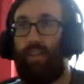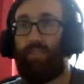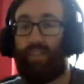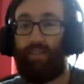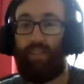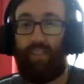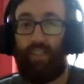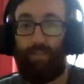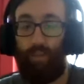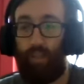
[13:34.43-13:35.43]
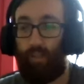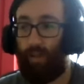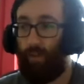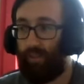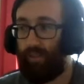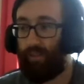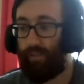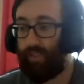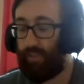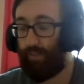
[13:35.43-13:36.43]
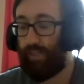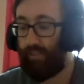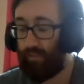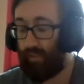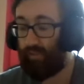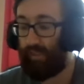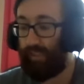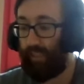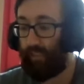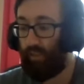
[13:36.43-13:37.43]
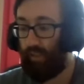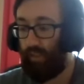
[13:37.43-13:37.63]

obviously the news broke about Walter Smith this week, I was thinking